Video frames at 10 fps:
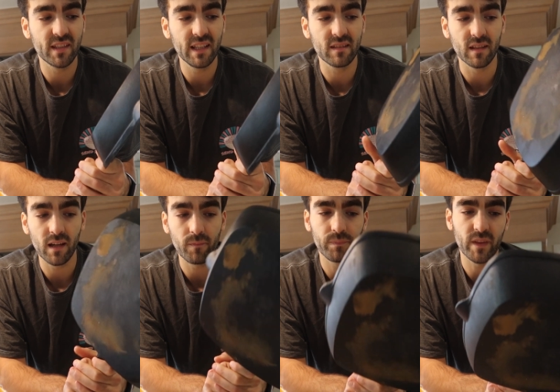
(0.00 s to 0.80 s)
season
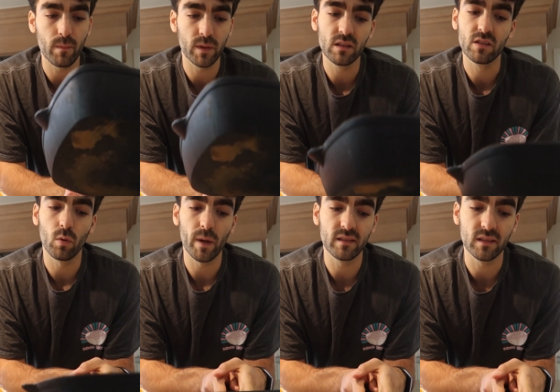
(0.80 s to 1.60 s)
it, that means
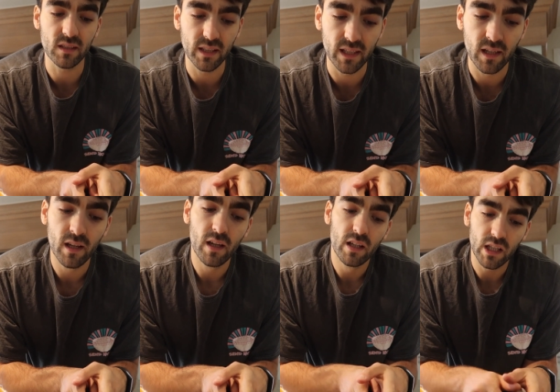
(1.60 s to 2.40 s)
you're basically
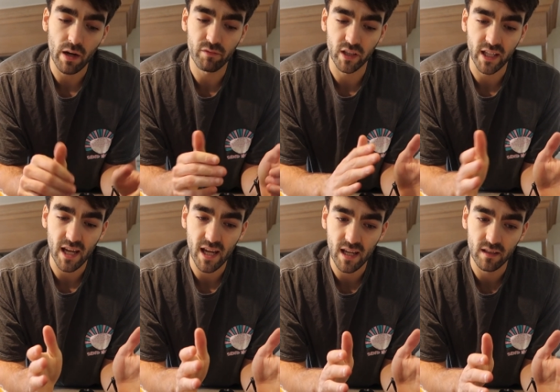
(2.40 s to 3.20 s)
covering
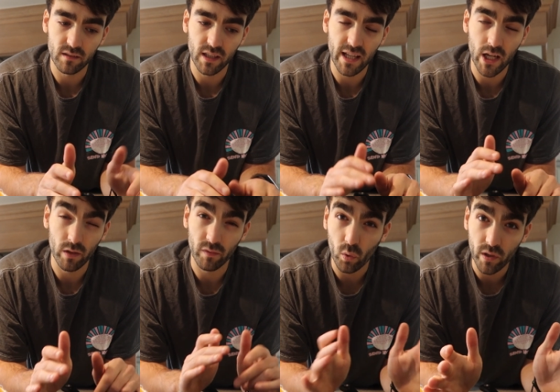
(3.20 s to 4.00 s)
it in a layer
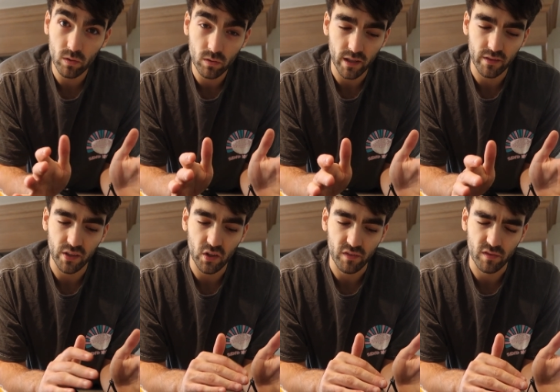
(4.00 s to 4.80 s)
of oil, and I
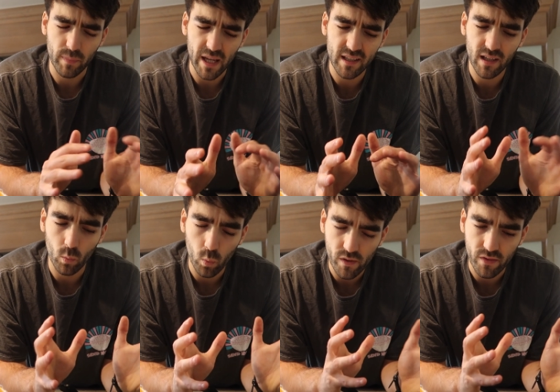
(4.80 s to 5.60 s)
think you have to bake it
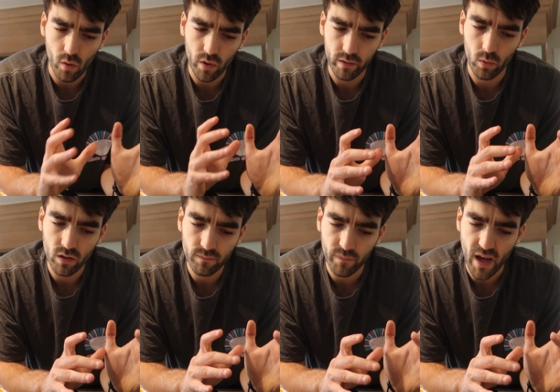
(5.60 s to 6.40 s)
with the oil
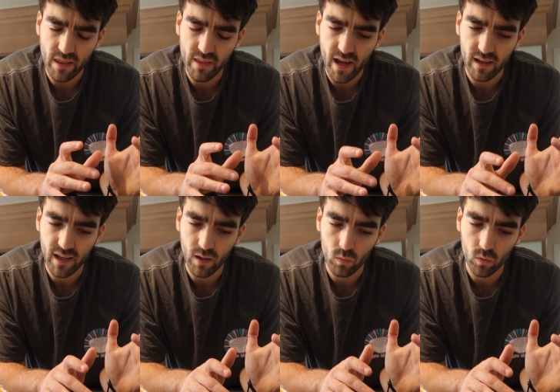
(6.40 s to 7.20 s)
on, and then
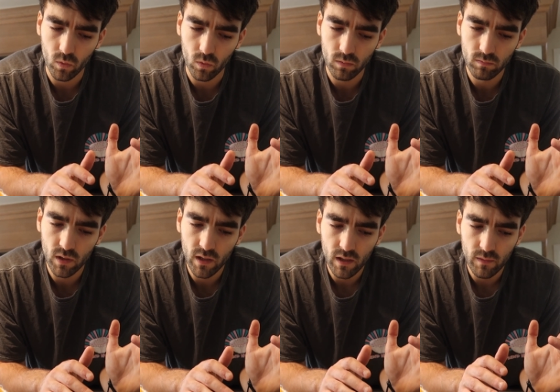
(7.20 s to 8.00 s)
it will
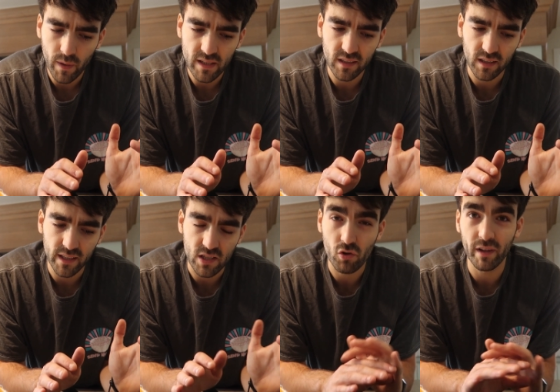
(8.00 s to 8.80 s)

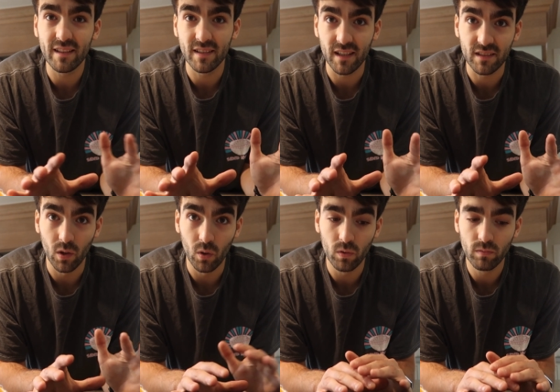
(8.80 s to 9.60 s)
basically treat it
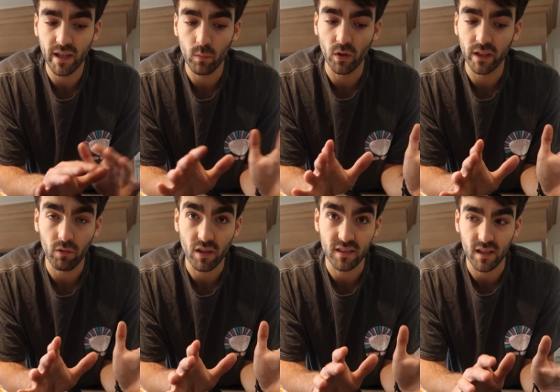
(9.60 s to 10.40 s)
so it won't get
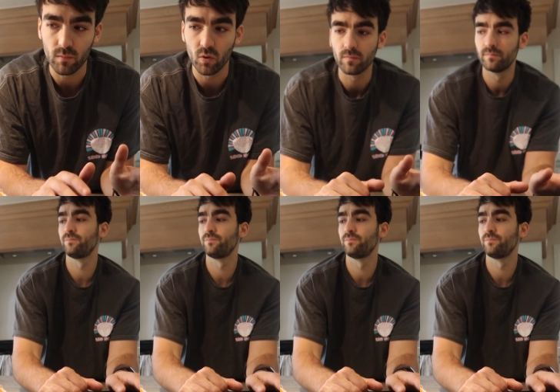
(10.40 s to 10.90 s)
rusty anymore.